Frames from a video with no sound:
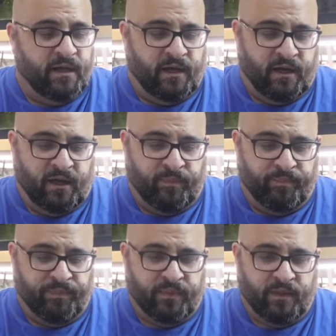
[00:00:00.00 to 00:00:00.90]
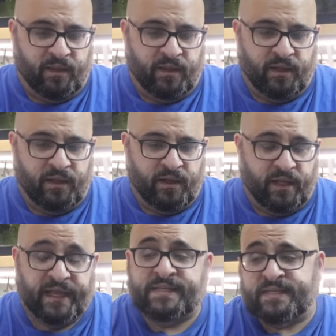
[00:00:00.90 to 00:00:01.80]

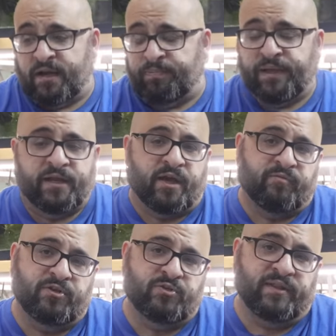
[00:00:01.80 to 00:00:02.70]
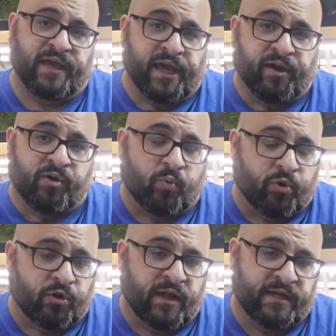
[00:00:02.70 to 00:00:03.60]
Like I said, I'm planning on redoing the air and
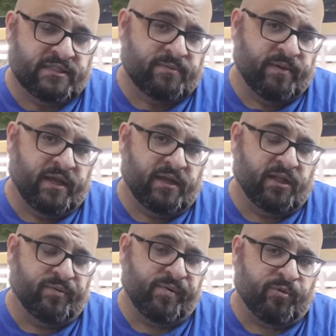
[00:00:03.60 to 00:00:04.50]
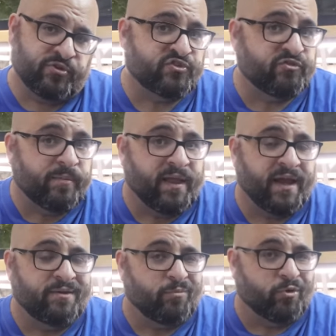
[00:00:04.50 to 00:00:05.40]
water lines to make it a little bit more
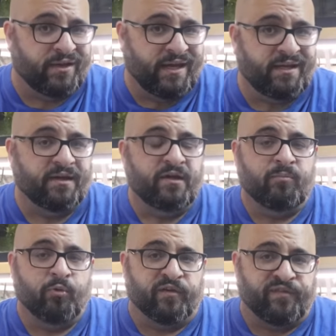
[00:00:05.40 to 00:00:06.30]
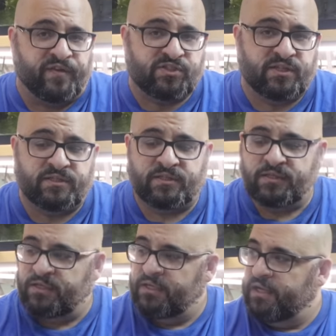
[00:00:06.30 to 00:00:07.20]
streamlined, more neat, more efficient.
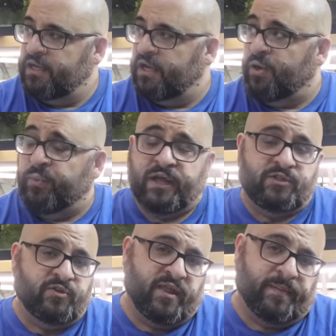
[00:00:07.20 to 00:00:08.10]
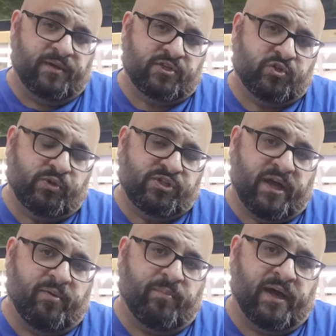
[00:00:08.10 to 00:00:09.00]
When I do that, I'm going to switch
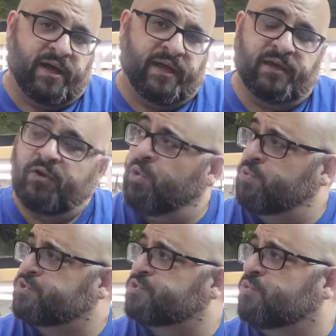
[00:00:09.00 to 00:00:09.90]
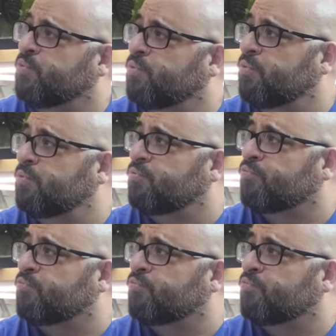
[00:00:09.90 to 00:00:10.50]
out my old school